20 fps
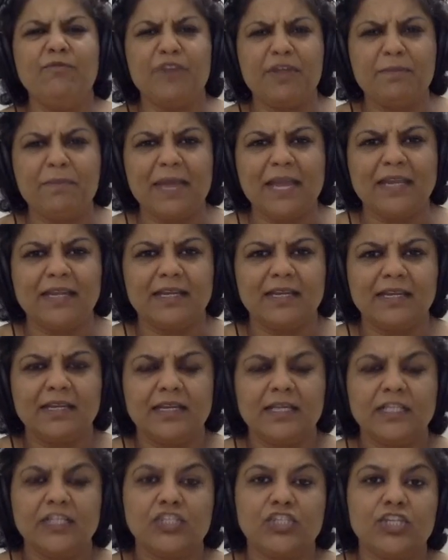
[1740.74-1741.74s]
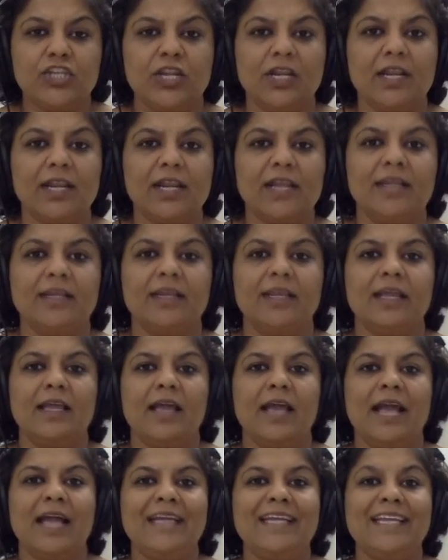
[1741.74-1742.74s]
women, children,
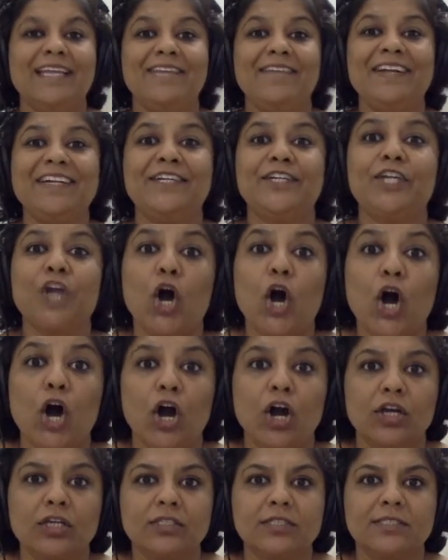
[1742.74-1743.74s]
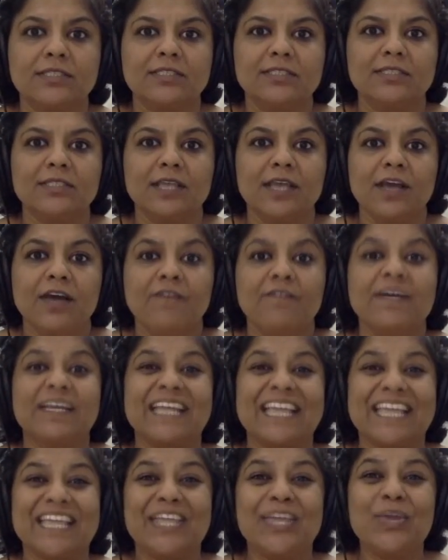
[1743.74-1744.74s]
and even dogs were
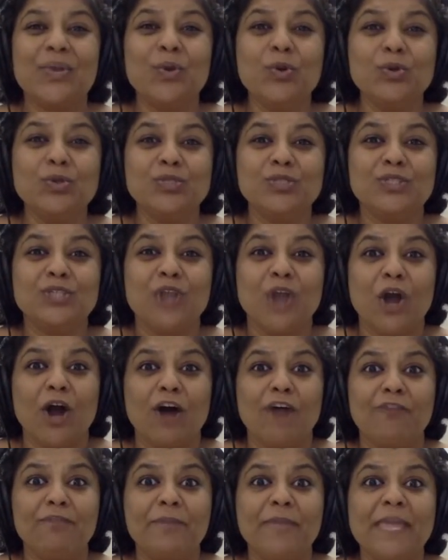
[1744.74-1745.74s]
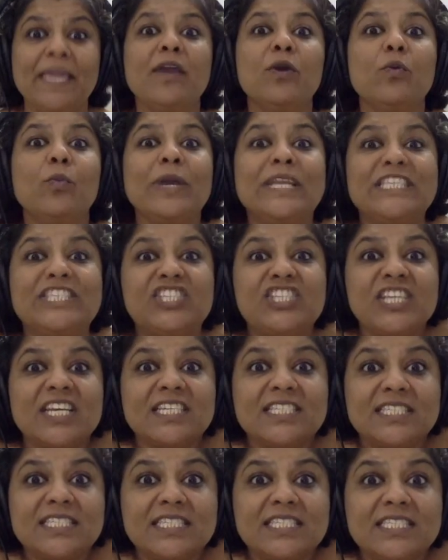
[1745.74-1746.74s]
accused of being
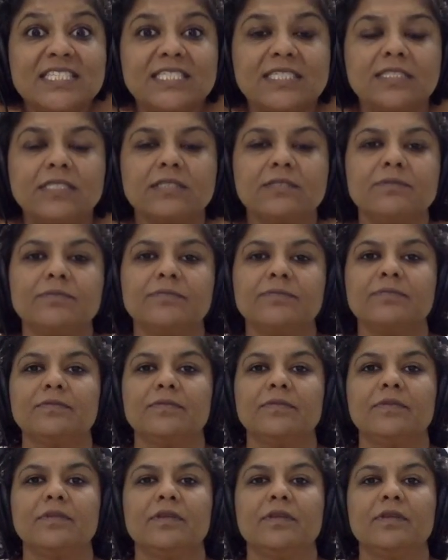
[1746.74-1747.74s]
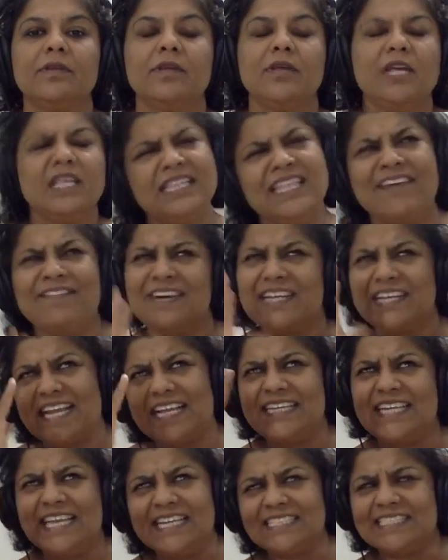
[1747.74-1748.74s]
witches. They were
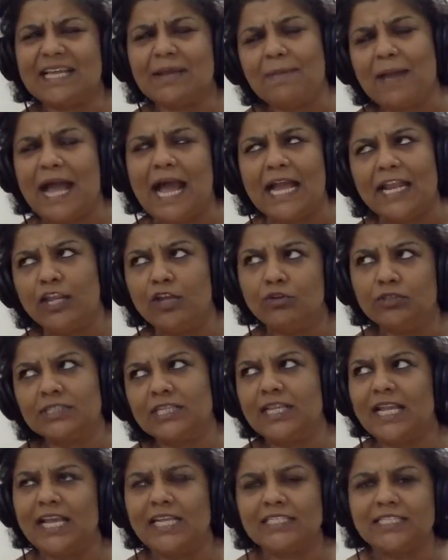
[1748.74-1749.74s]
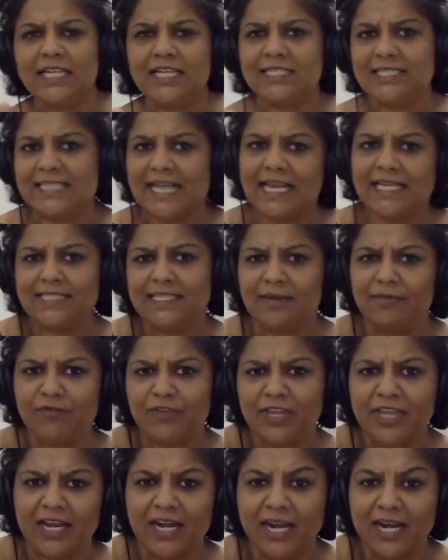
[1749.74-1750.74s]
getting some hallucinations and some
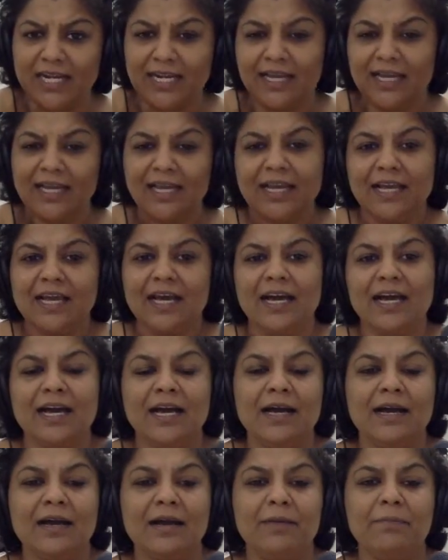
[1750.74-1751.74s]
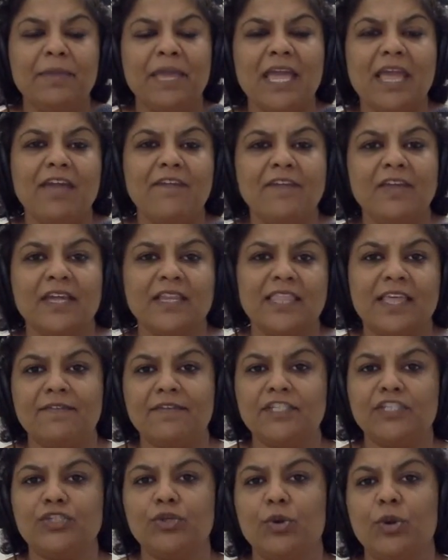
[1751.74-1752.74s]
weird uh, behavior they
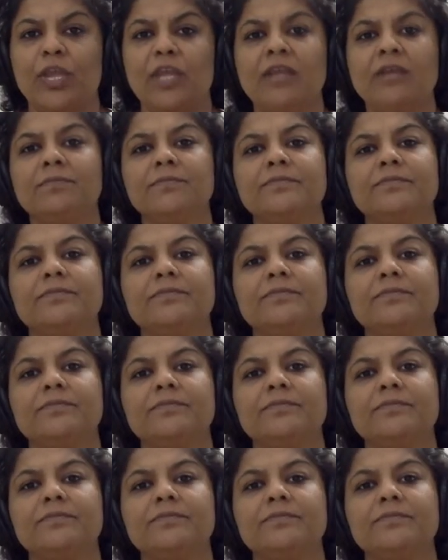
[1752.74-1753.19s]
were showing.